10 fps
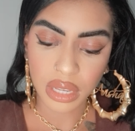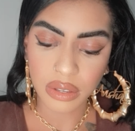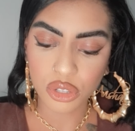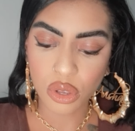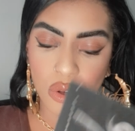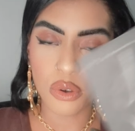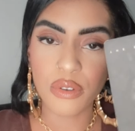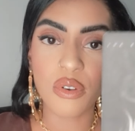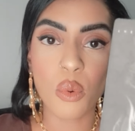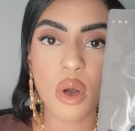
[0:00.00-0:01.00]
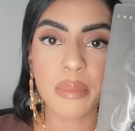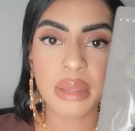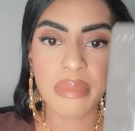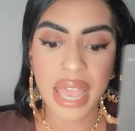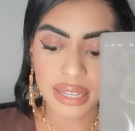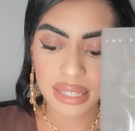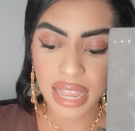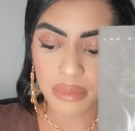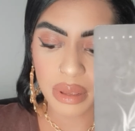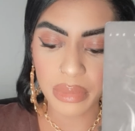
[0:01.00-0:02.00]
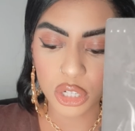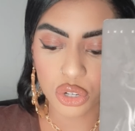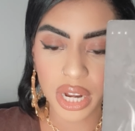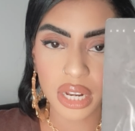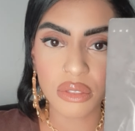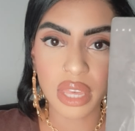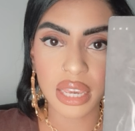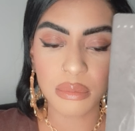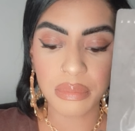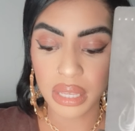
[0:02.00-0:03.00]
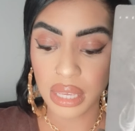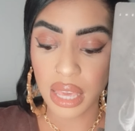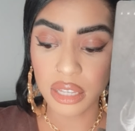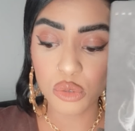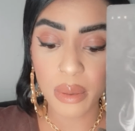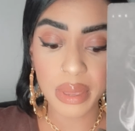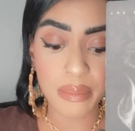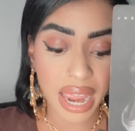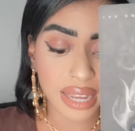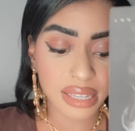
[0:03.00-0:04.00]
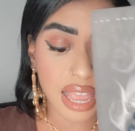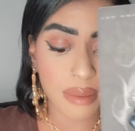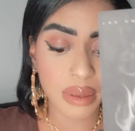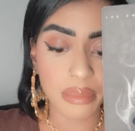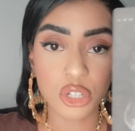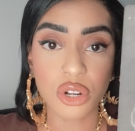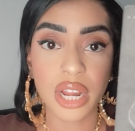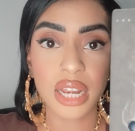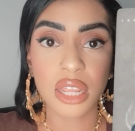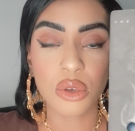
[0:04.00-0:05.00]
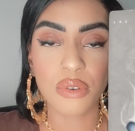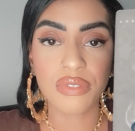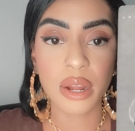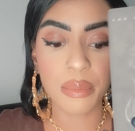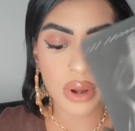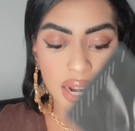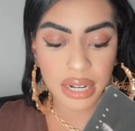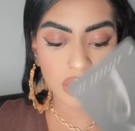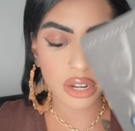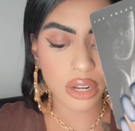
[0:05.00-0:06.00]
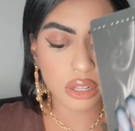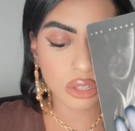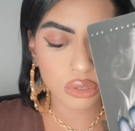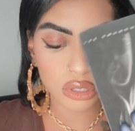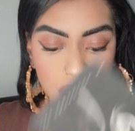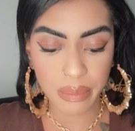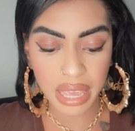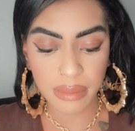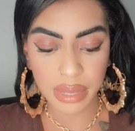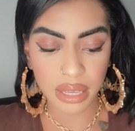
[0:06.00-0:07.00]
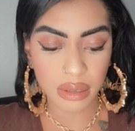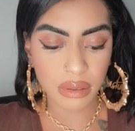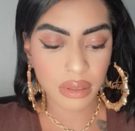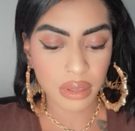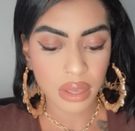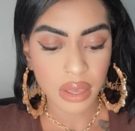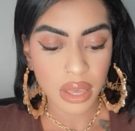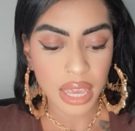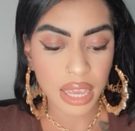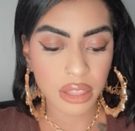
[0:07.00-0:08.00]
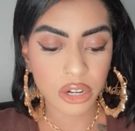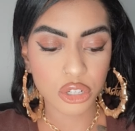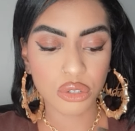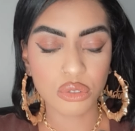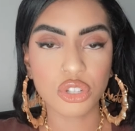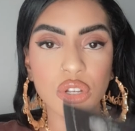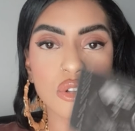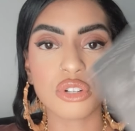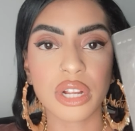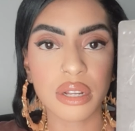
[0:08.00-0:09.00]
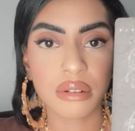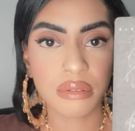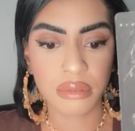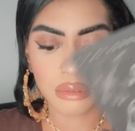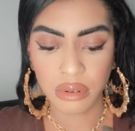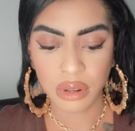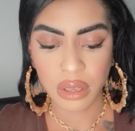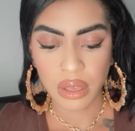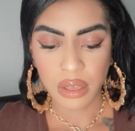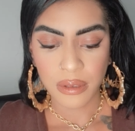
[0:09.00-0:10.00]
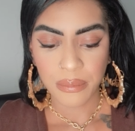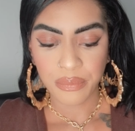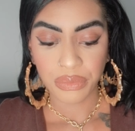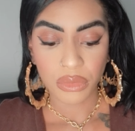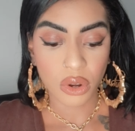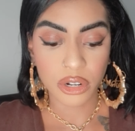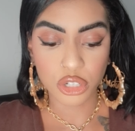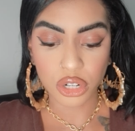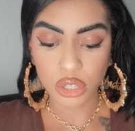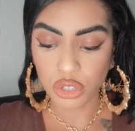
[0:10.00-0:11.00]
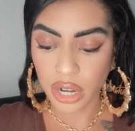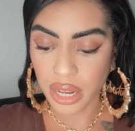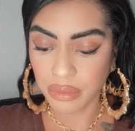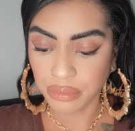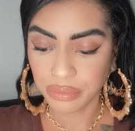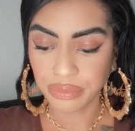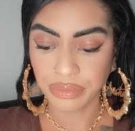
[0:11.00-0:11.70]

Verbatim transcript: so if a woman backstabbed and betrayed you, they could be, yeah, this woman backstabbed and betrayed you. If they're pregnant, they're going to lose their baby and their two children or children.